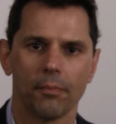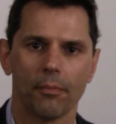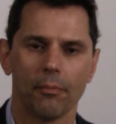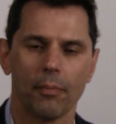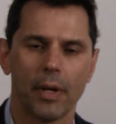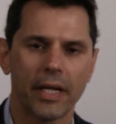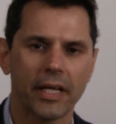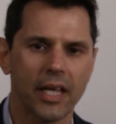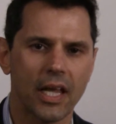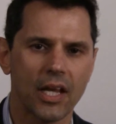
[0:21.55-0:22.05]

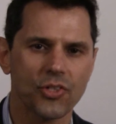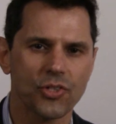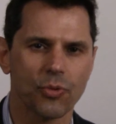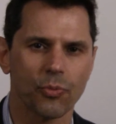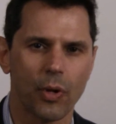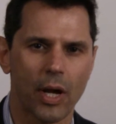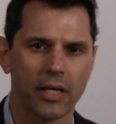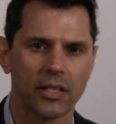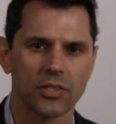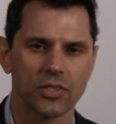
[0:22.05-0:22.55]
Medication
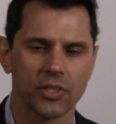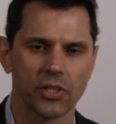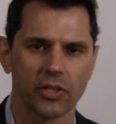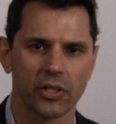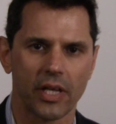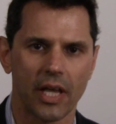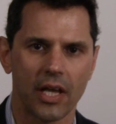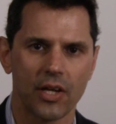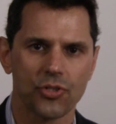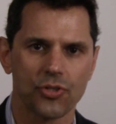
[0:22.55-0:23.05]

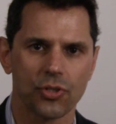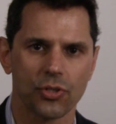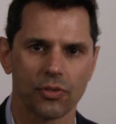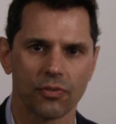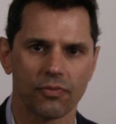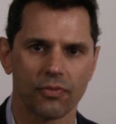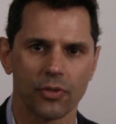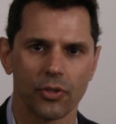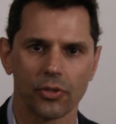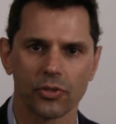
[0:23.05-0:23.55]
reconciliation,
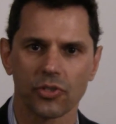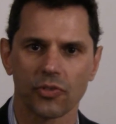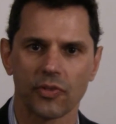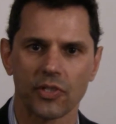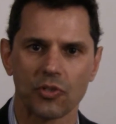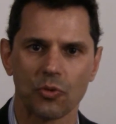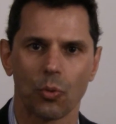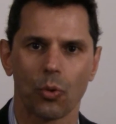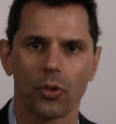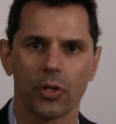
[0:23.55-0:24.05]
for those of
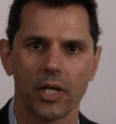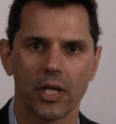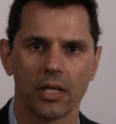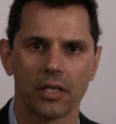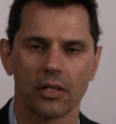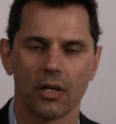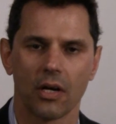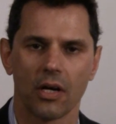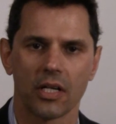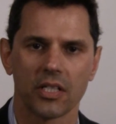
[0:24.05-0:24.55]
us working in
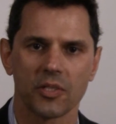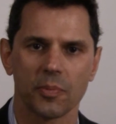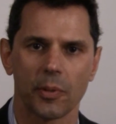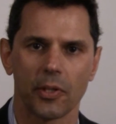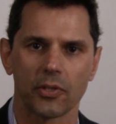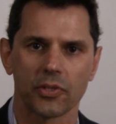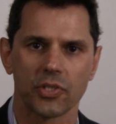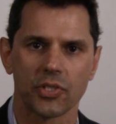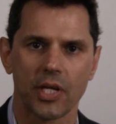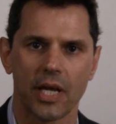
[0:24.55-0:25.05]
the
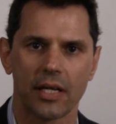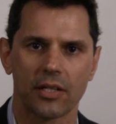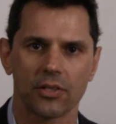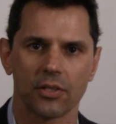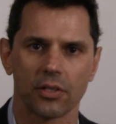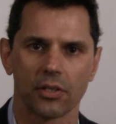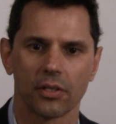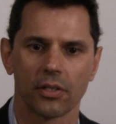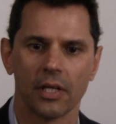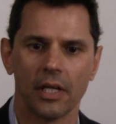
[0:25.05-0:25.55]
hospital
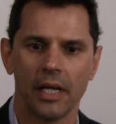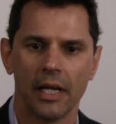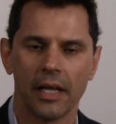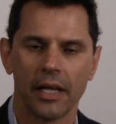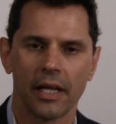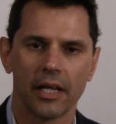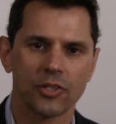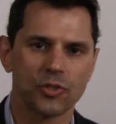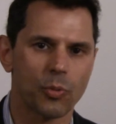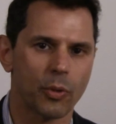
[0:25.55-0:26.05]
sector,
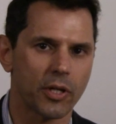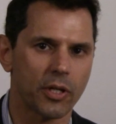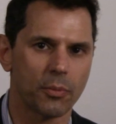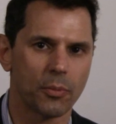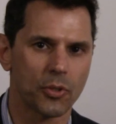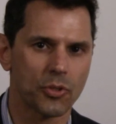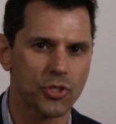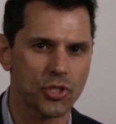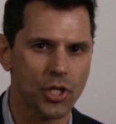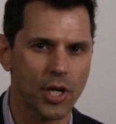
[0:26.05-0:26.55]
is one of the
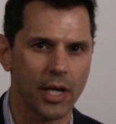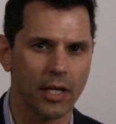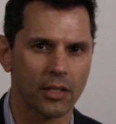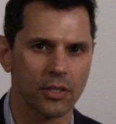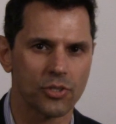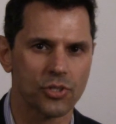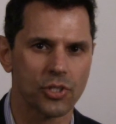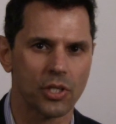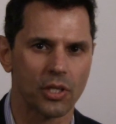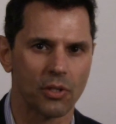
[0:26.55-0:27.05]
most
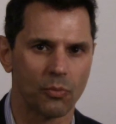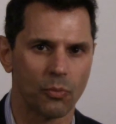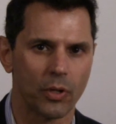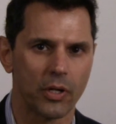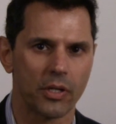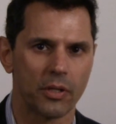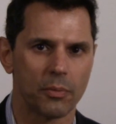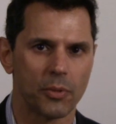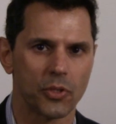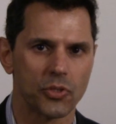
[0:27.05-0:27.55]
challenging and one
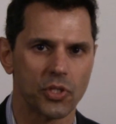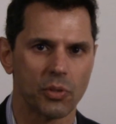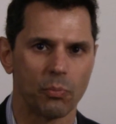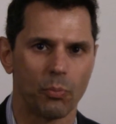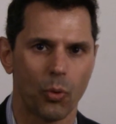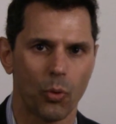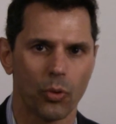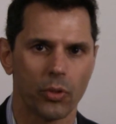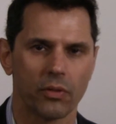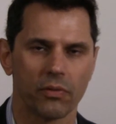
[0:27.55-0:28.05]
of the most
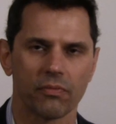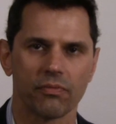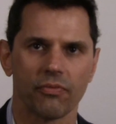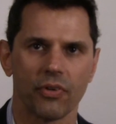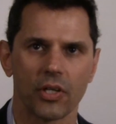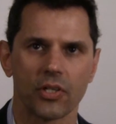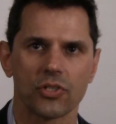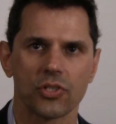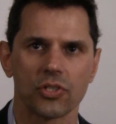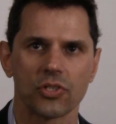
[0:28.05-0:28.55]
important
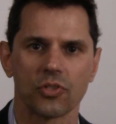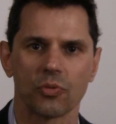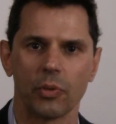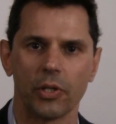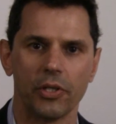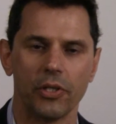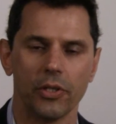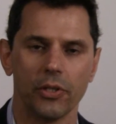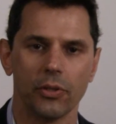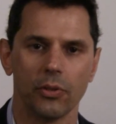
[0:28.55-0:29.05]
functions we
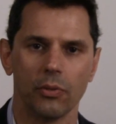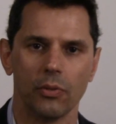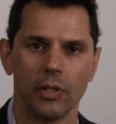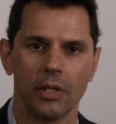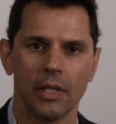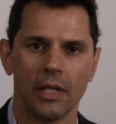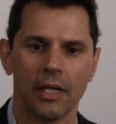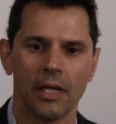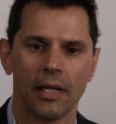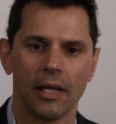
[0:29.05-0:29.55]
do.
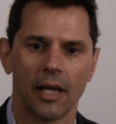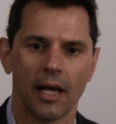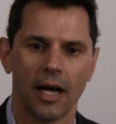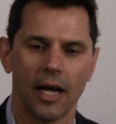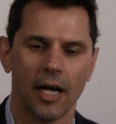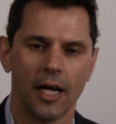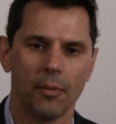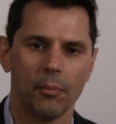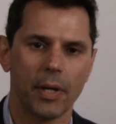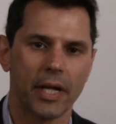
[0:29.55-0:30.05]

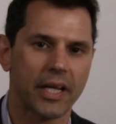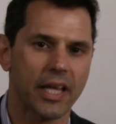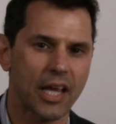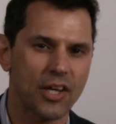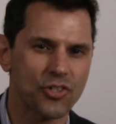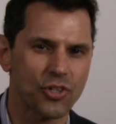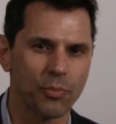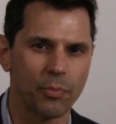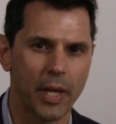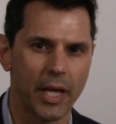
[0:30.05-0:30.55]

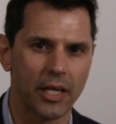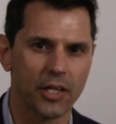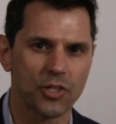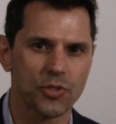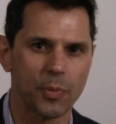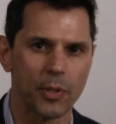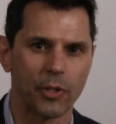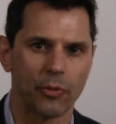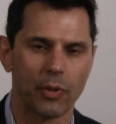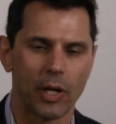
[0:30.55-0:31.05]
Medication
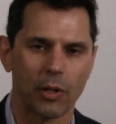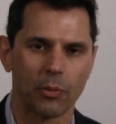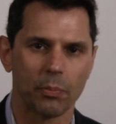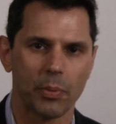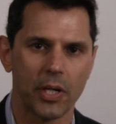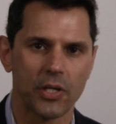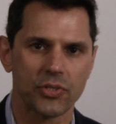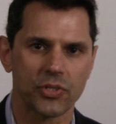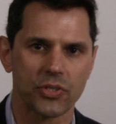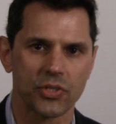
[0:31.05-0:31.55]
management around
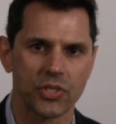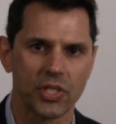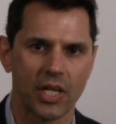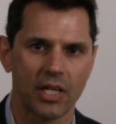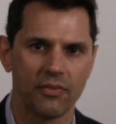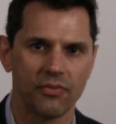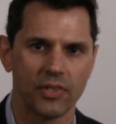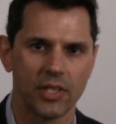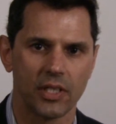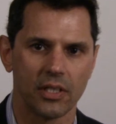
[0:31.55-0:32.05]
patient
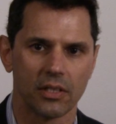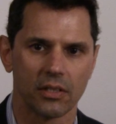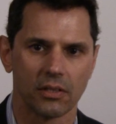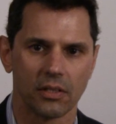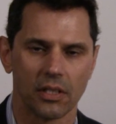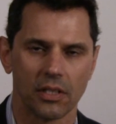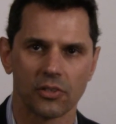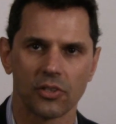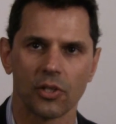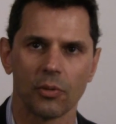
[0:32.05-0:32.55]
safety
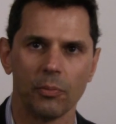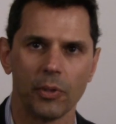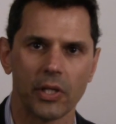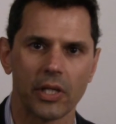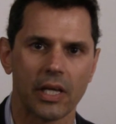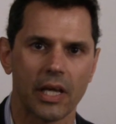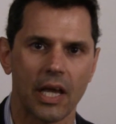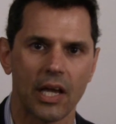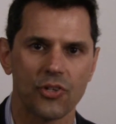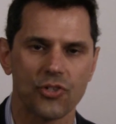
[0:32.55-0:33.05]
and
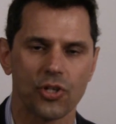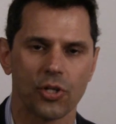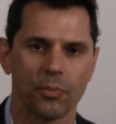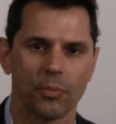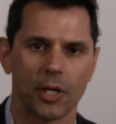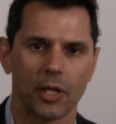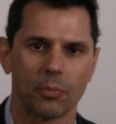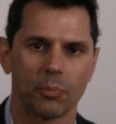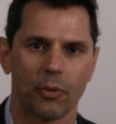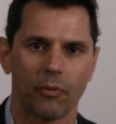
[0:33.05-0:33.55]
communication
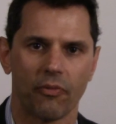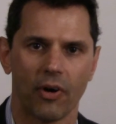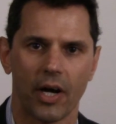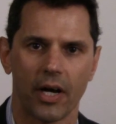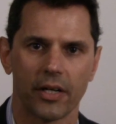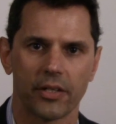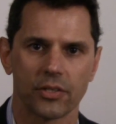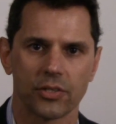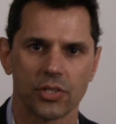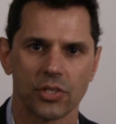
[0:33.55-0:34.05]
among
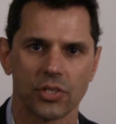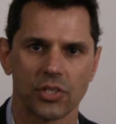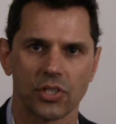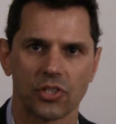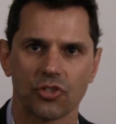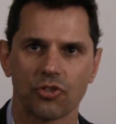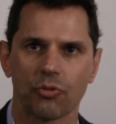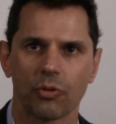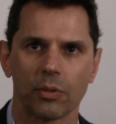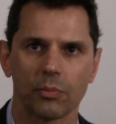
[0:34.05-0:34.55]
providers is
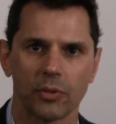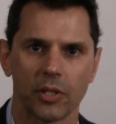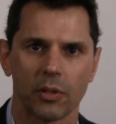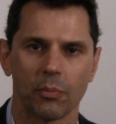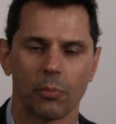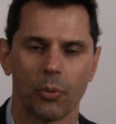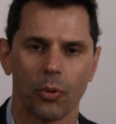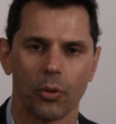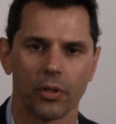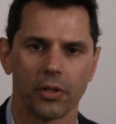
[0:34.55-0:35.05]
extremely
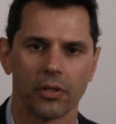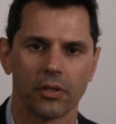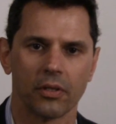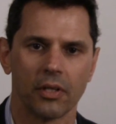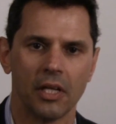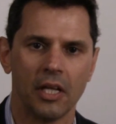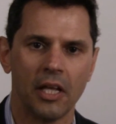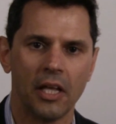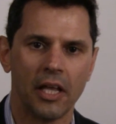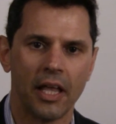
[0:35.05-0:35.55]
important,
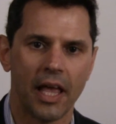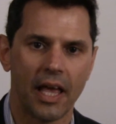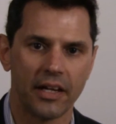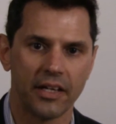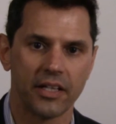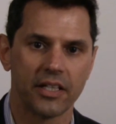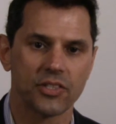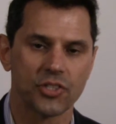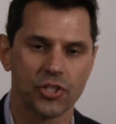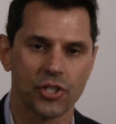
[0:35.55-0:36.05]
and
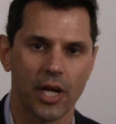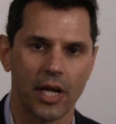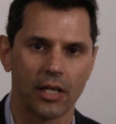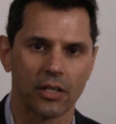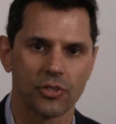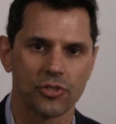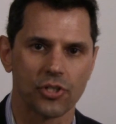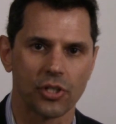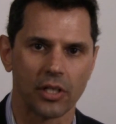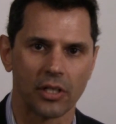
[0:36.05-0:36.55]
it is
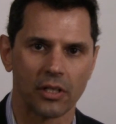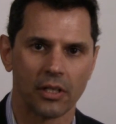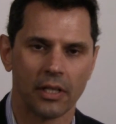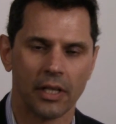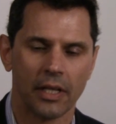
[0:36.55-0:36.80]
challenging.